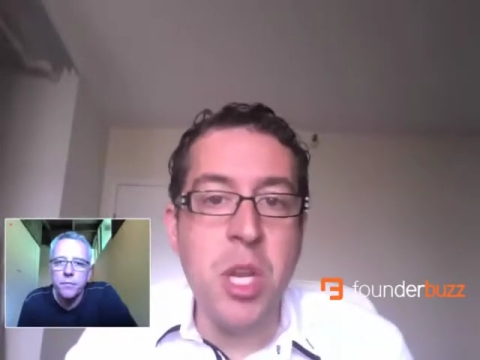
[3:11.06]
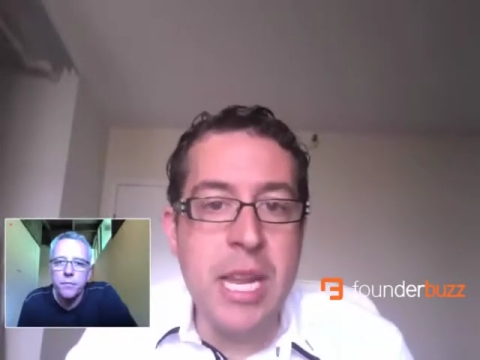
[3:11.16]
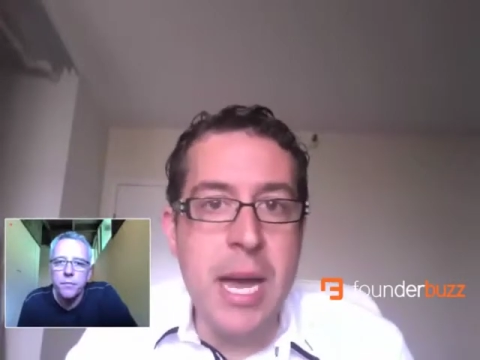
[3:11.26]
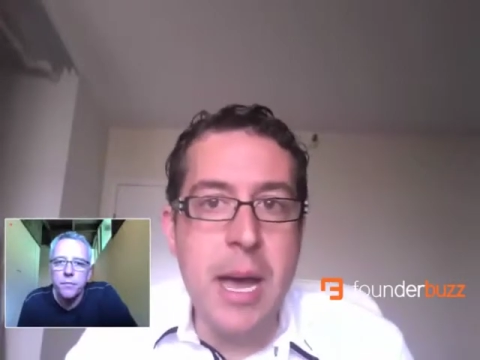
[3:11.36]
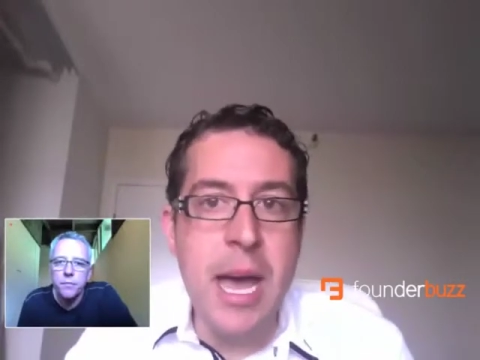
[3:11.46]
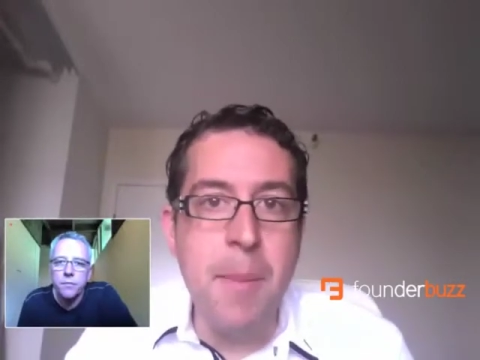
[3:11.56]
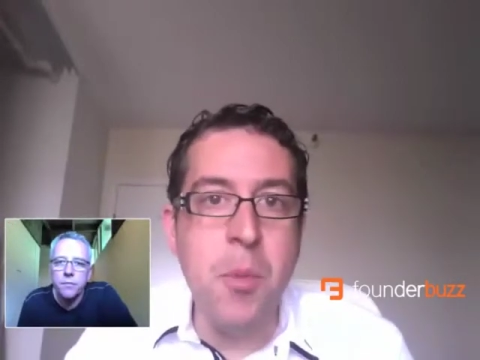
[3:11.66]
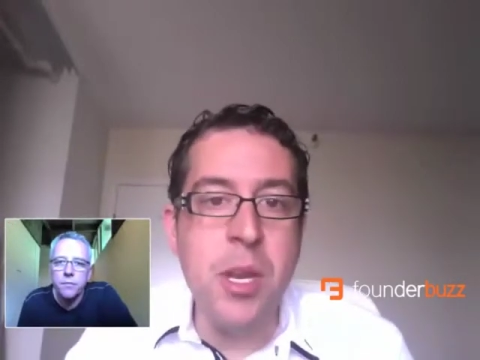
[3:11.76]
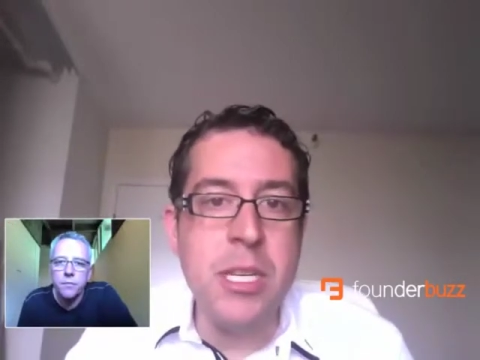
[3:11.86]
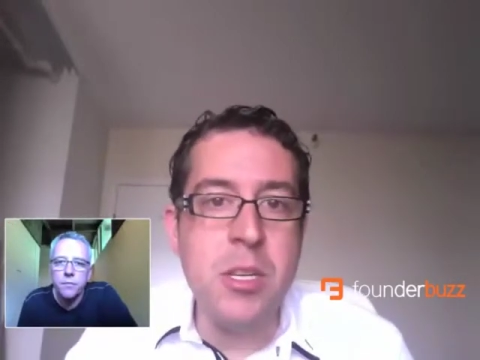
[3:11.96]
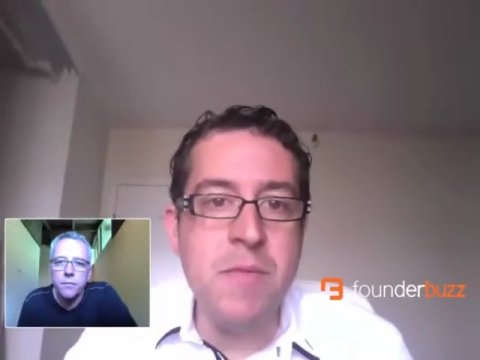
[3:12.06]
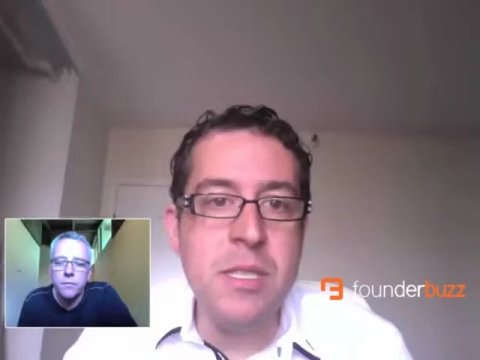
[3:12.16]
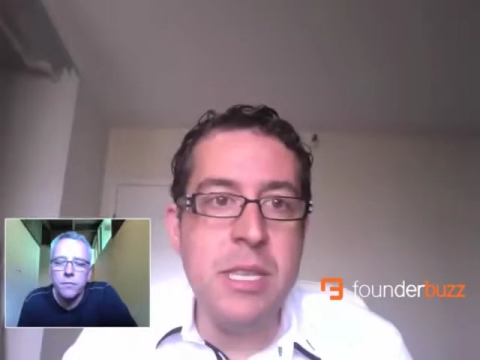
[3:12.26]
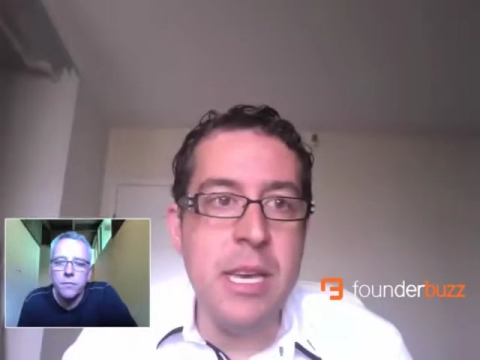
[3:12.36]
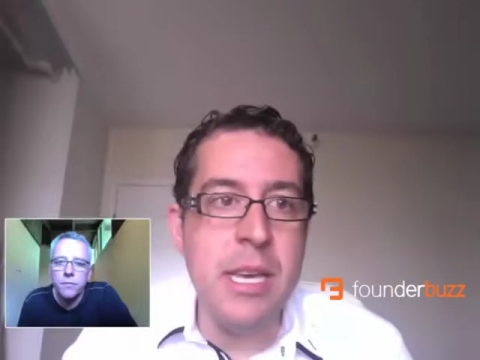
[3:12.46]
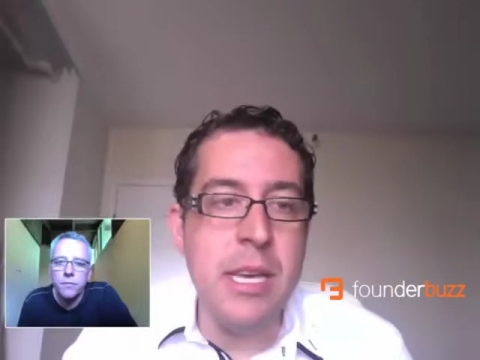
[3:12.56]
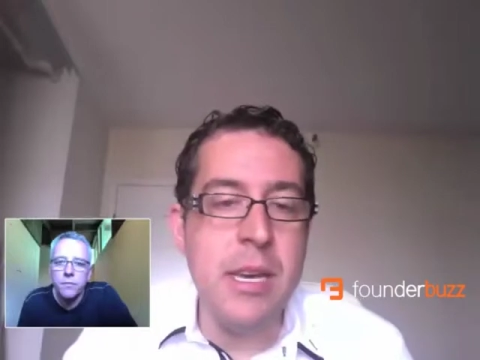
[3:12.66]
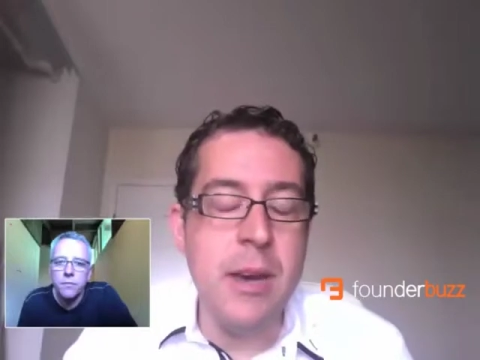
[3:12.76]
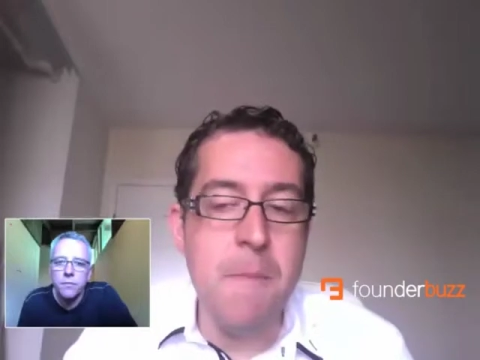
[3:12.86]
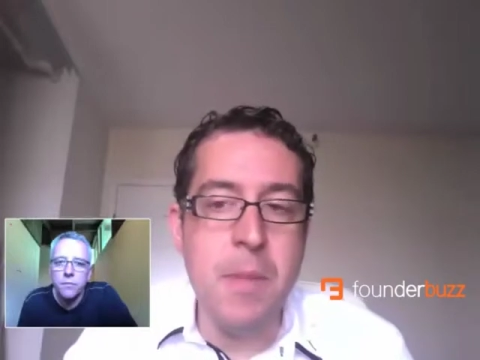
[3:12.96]
Speaker 1: Bonita uh, Bonita Soft is the
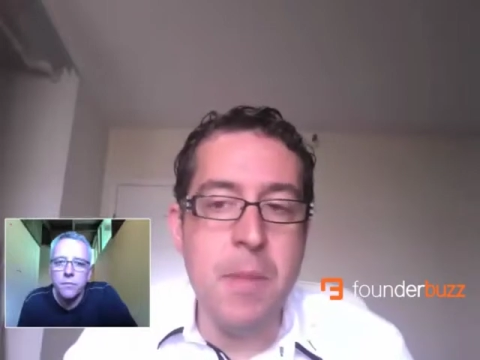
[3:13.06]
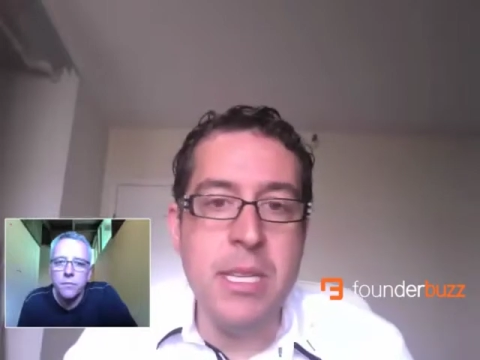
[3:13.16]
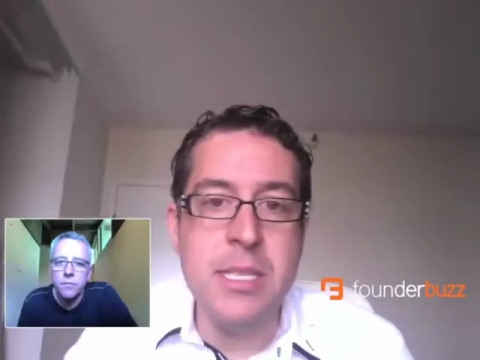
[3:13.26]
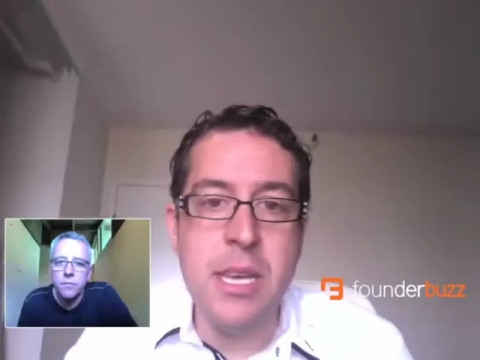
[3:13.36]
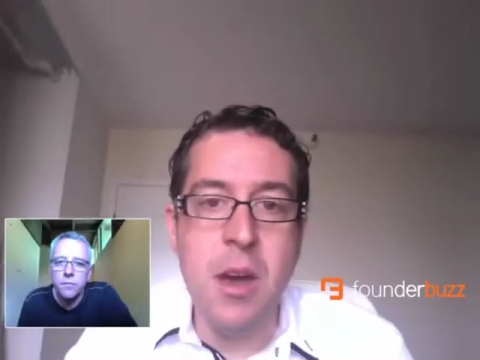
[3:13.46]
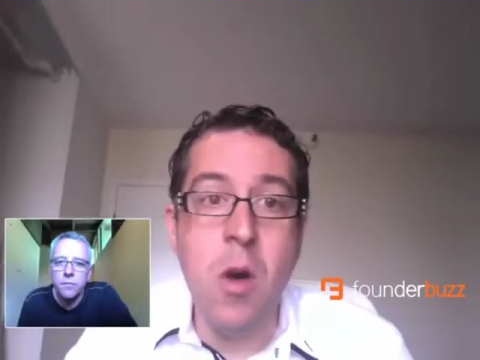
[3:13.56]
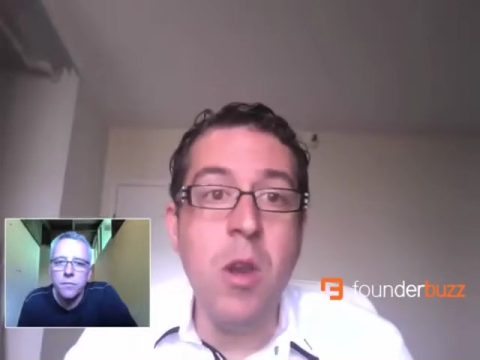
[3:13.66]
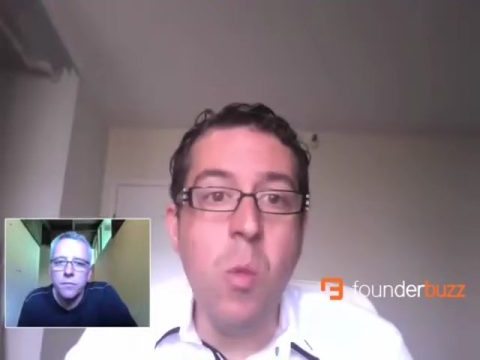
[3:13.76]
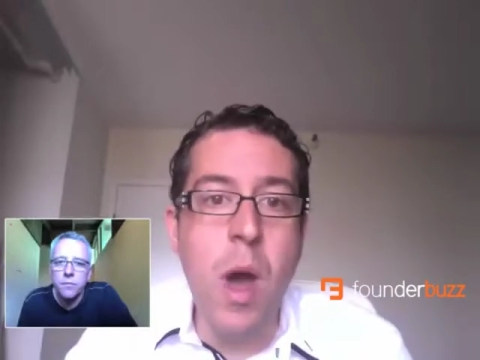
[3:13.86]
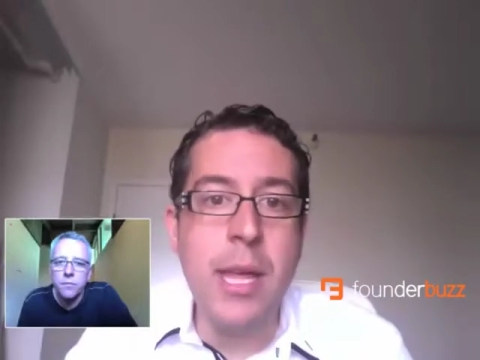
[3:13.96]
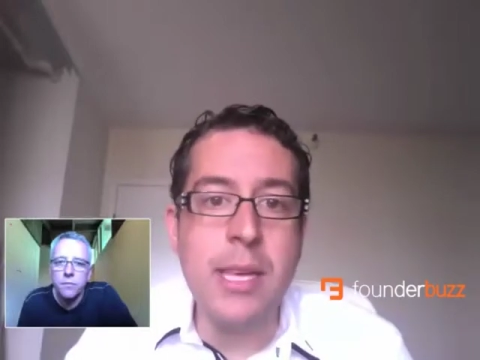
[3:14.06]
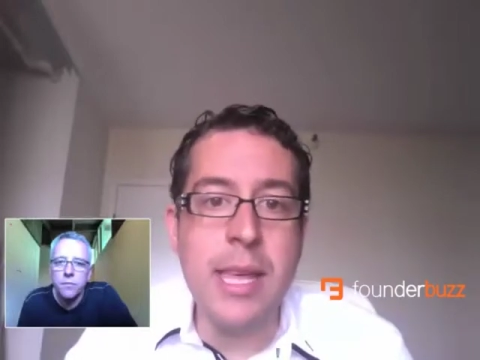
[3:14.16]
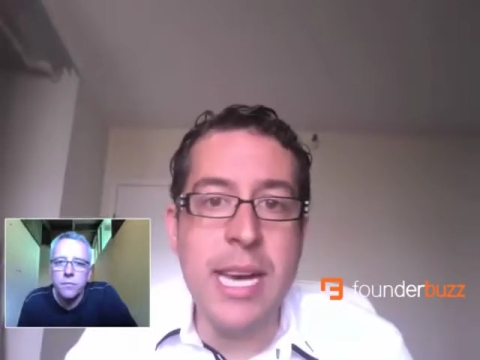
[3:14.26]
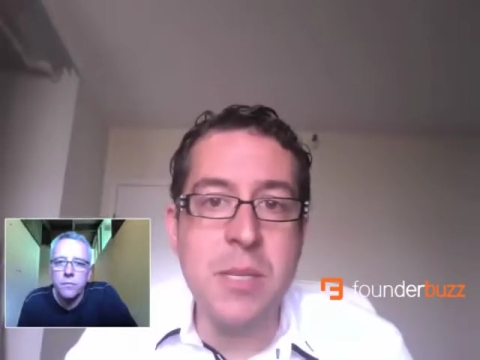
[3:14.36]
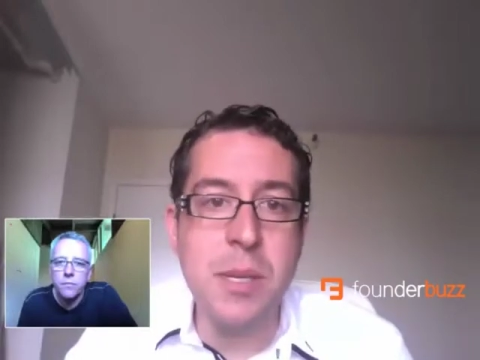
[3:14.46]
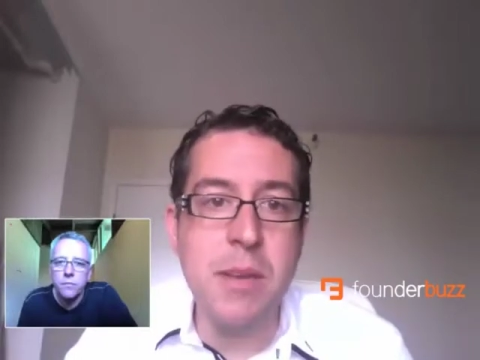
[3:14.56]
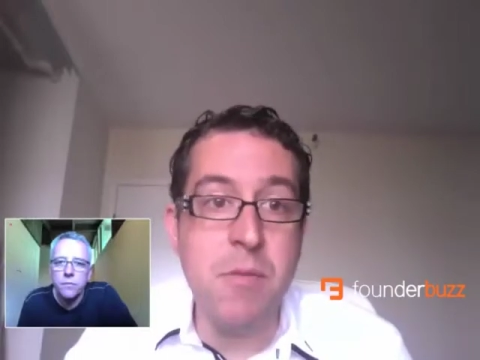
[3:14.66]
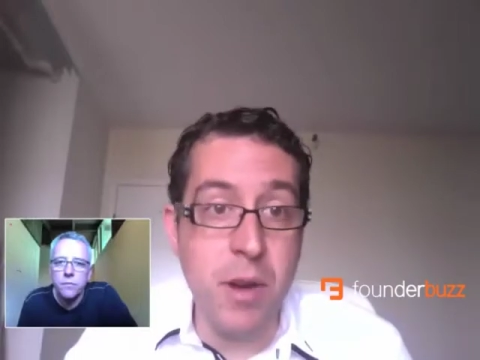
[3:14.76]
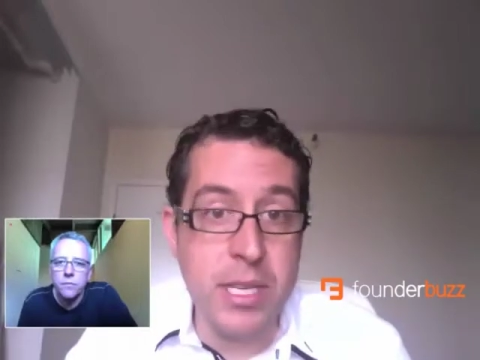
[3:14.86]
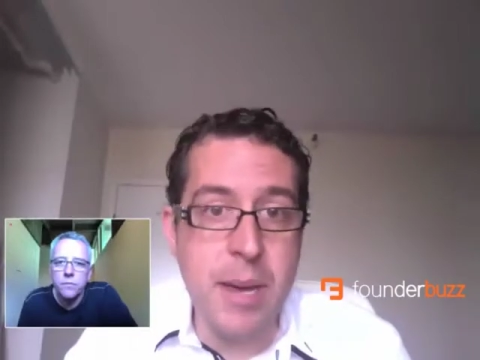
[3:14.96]
um, is the only one that has been,
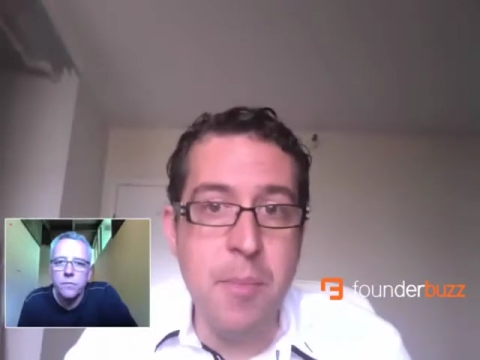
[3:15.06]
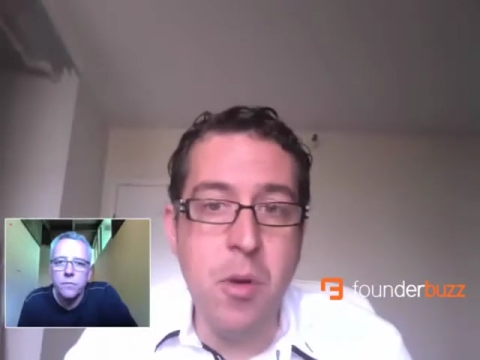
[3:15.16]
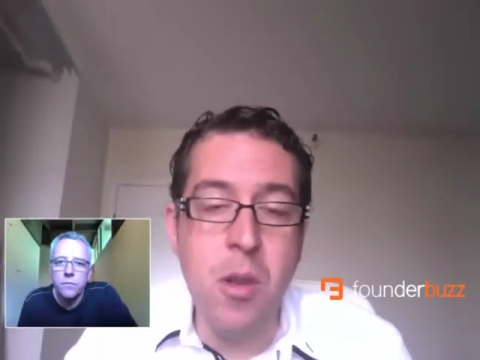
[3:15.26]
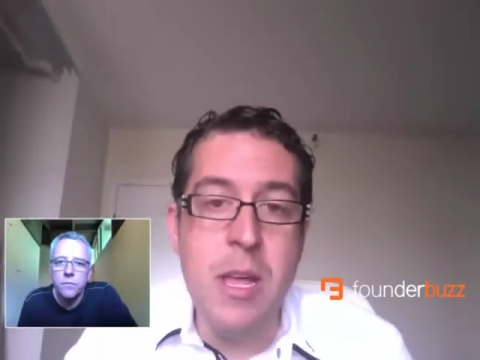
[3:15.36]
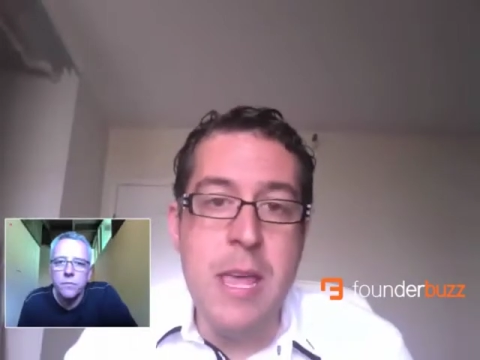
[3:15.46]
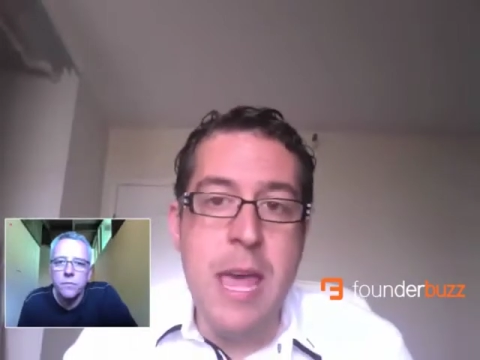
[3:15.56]
for example,